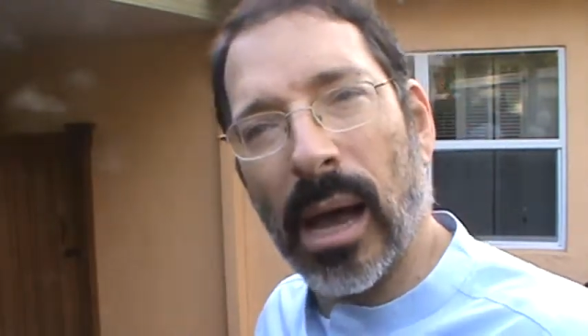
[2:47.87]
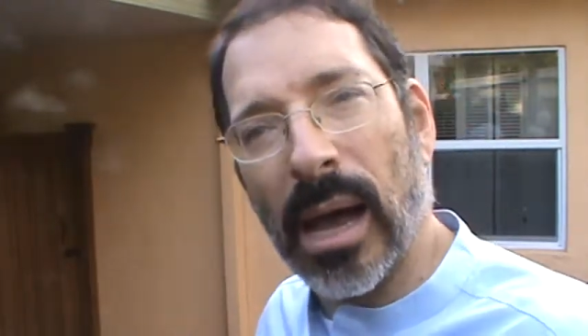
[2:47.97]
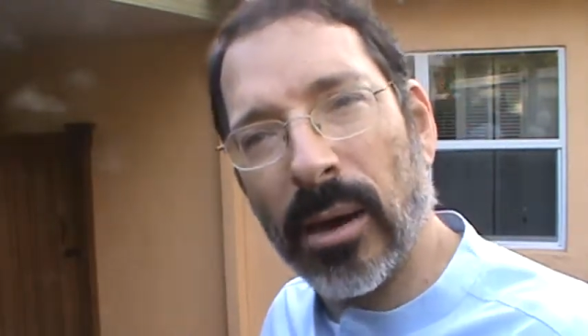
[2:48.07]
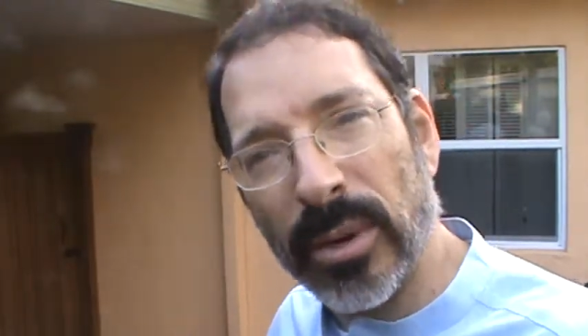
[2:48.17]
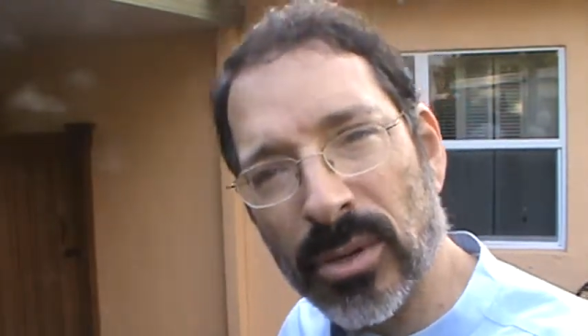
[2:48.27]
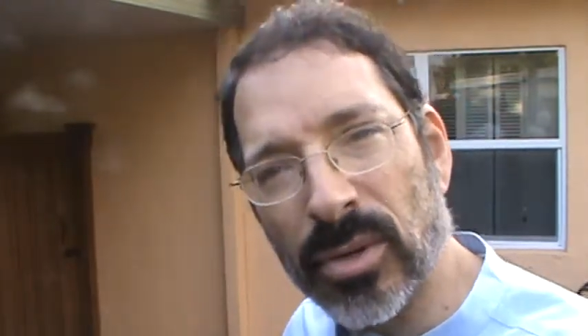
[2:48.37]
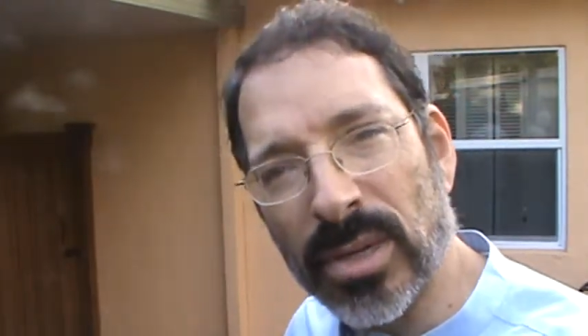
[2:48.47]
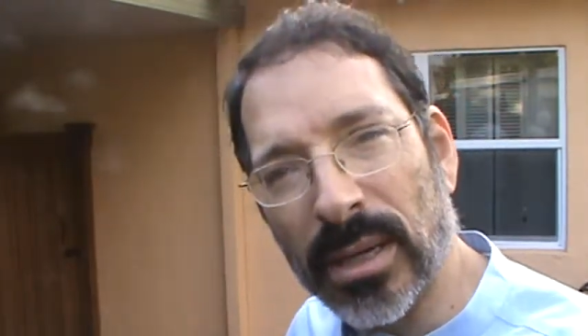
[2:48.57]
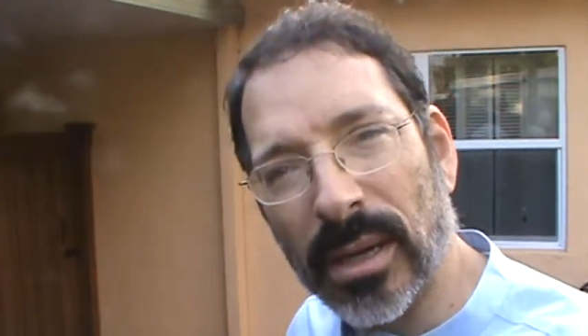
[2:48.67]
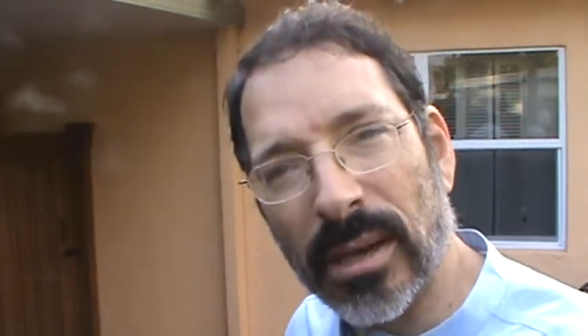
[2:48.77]
how
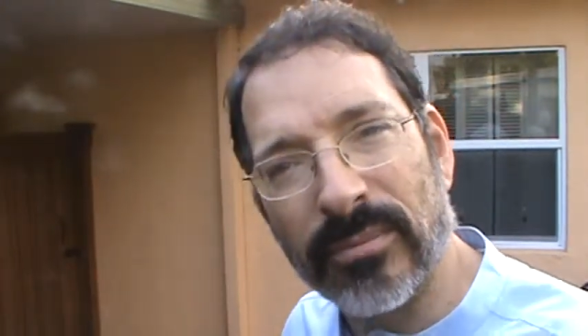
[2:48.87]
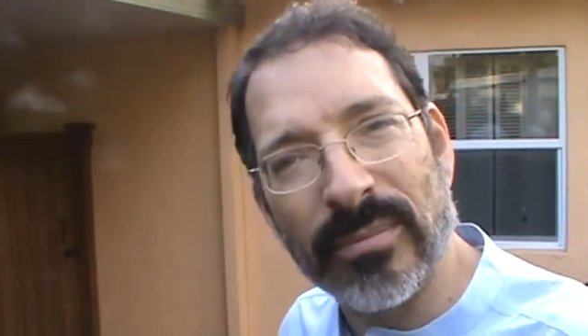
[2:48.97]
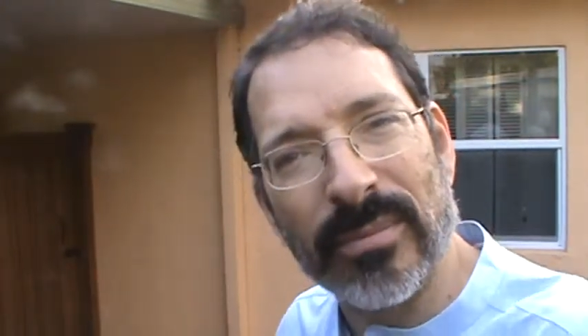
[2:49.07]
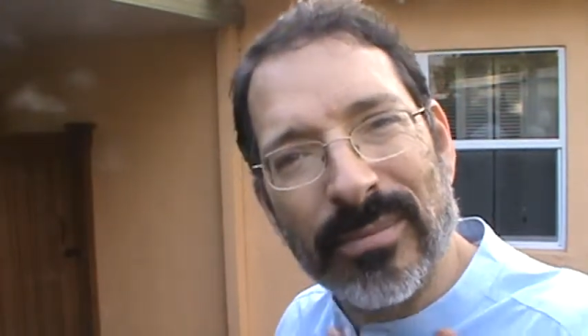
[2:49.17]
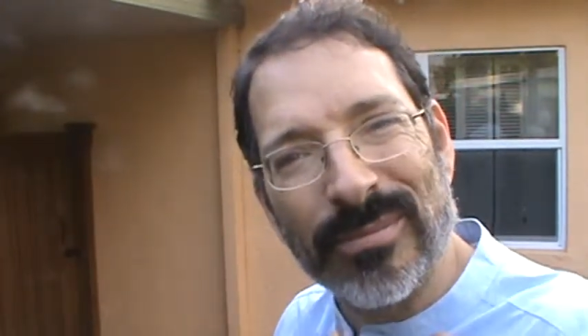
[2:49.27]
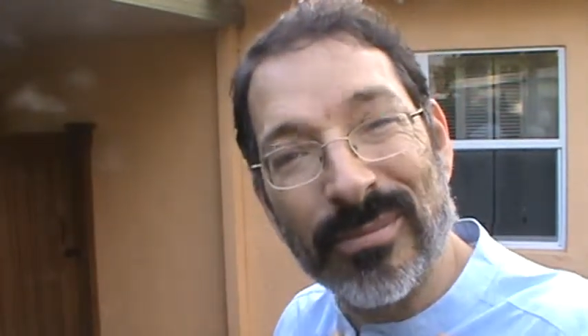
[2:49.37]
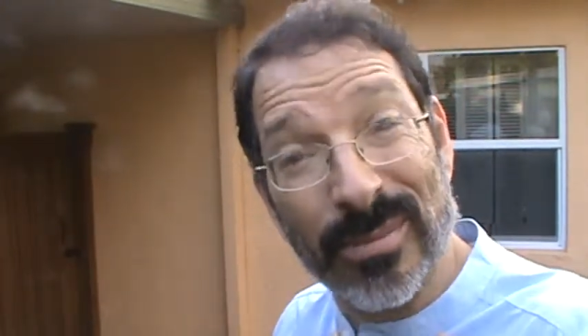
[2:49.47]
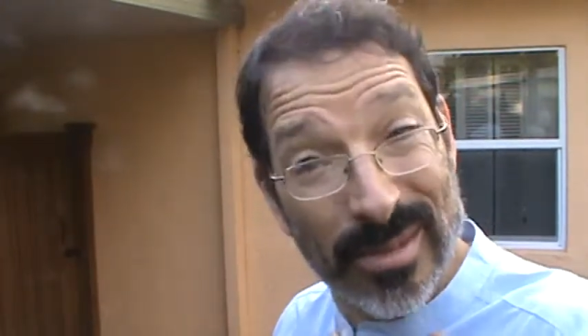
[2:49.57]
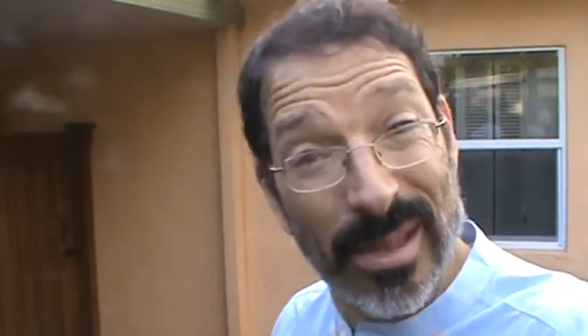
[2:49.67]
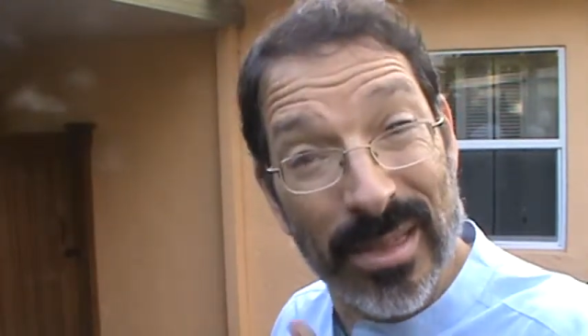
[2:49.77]
interesting. I've
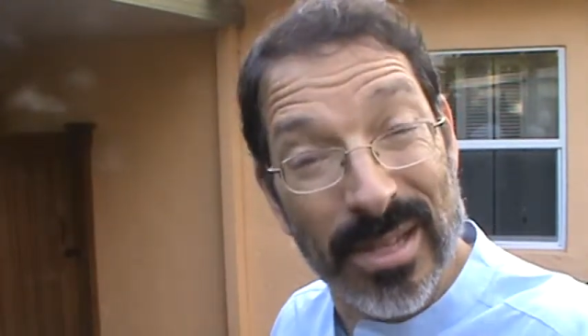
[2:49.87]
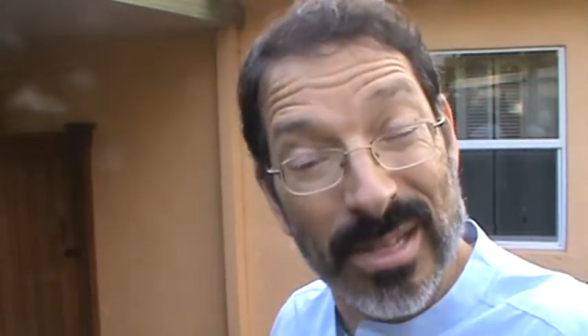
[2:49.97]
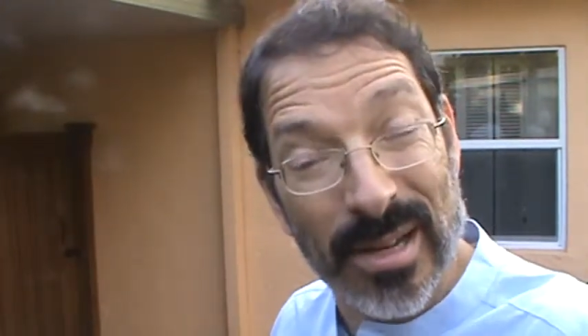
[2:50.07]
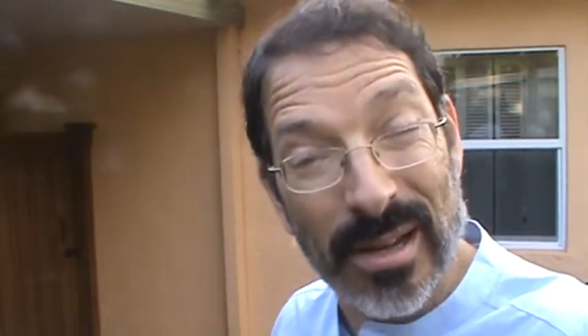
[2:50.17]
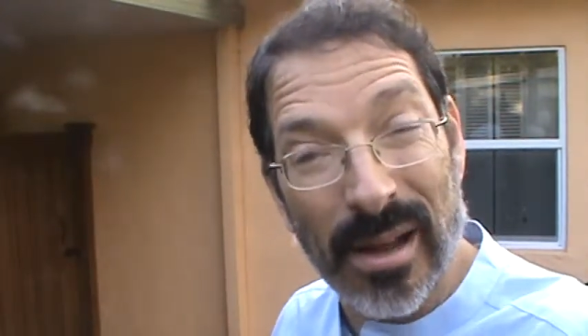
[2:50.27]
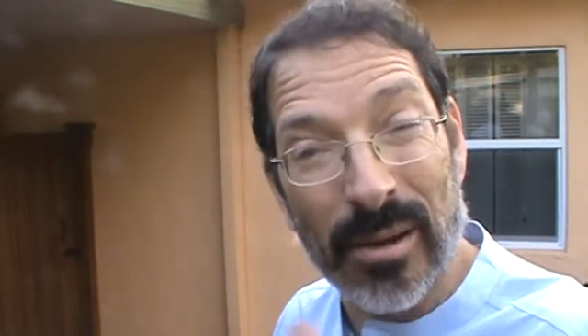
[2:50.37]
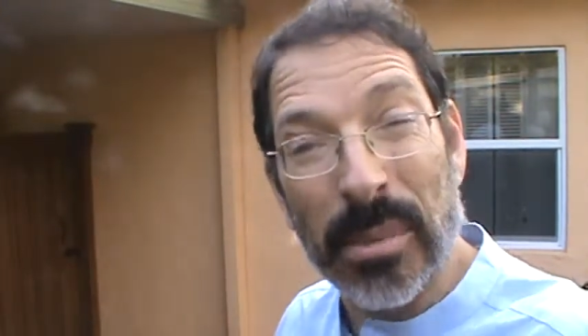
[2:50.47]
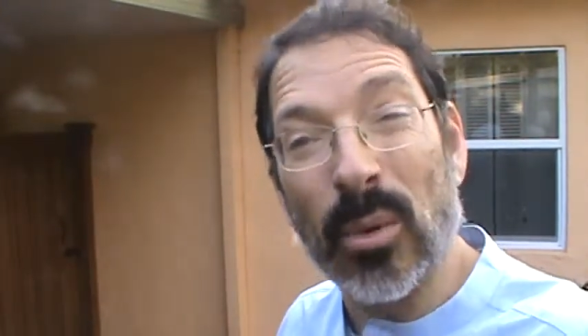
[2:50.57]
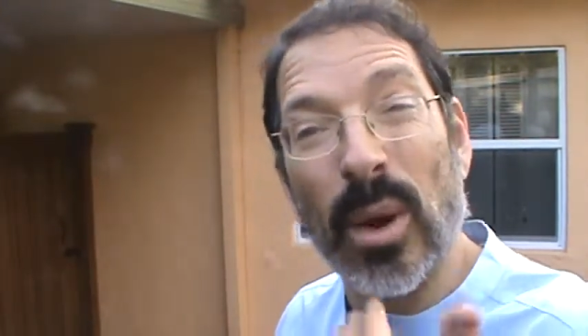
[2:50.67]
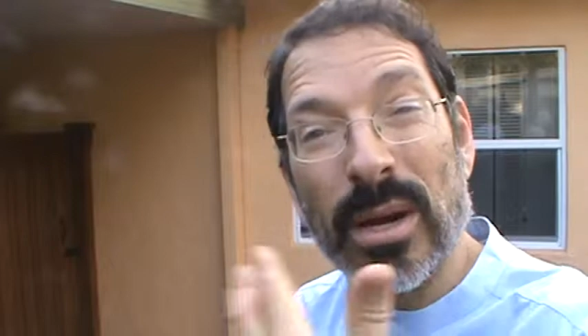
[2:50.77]
done this. On
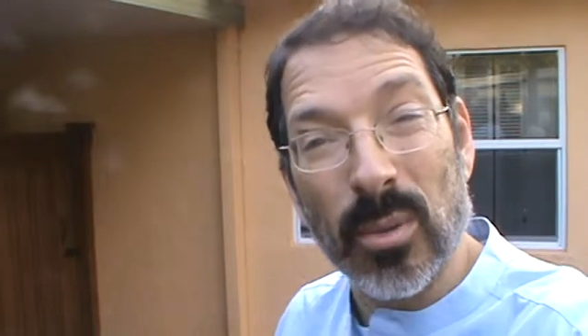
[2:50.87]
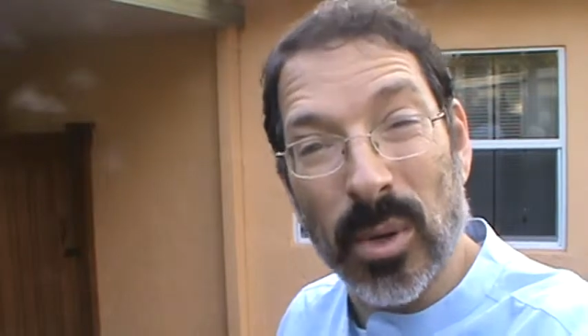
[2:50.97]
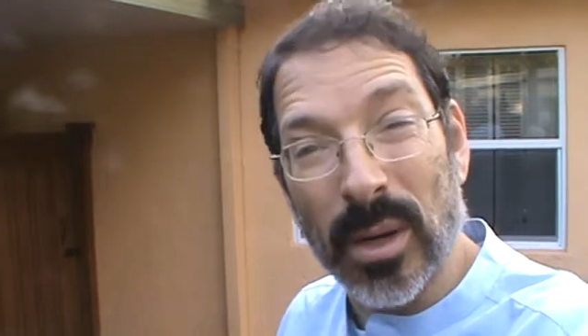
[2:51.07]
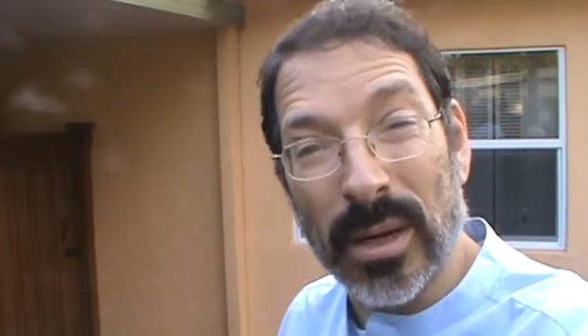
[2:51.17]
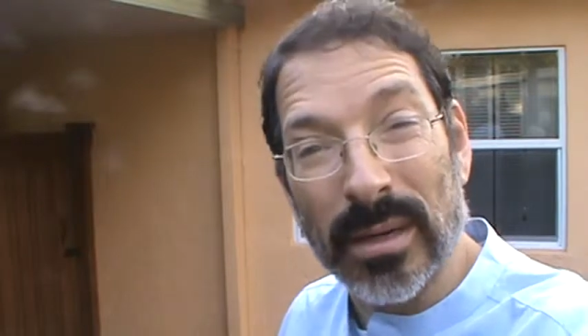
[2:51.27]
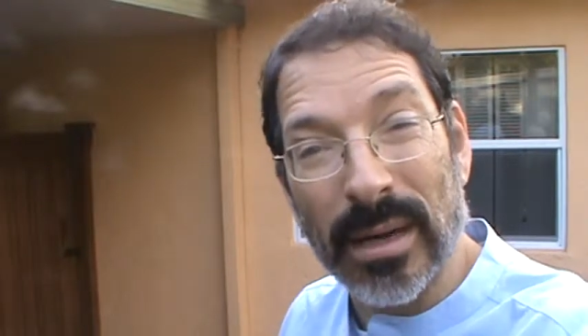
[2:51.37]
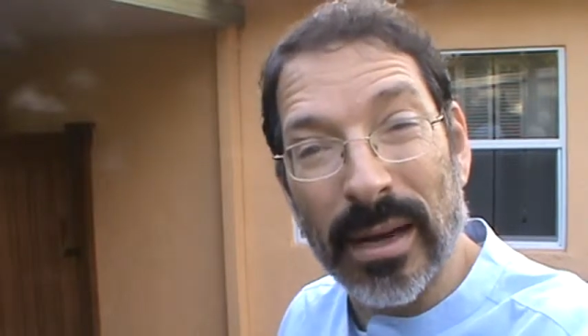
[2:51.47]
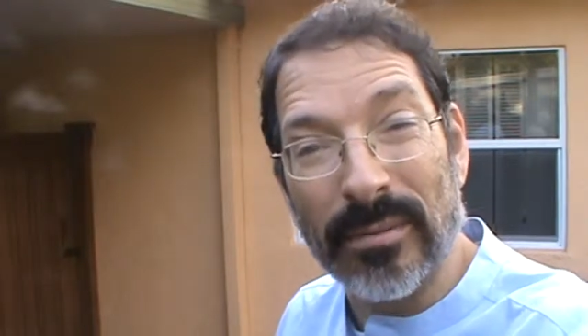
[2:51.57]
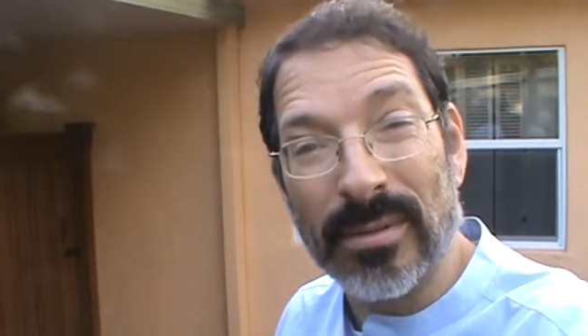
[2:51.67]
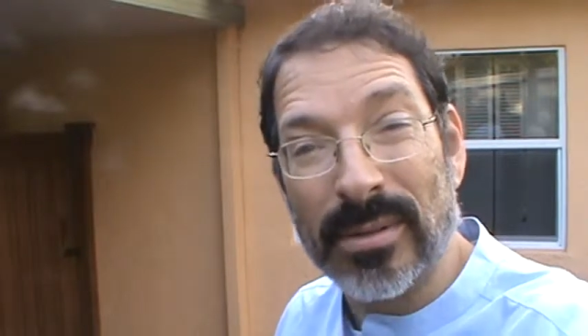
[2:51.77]
my way to work,
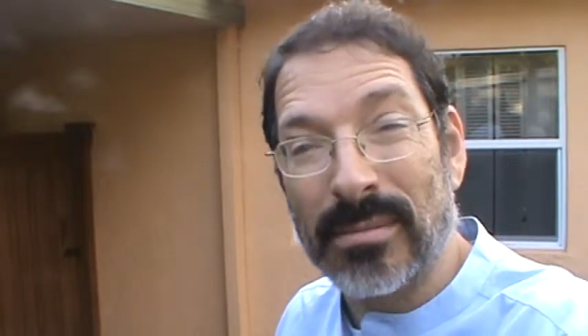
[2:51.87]
I've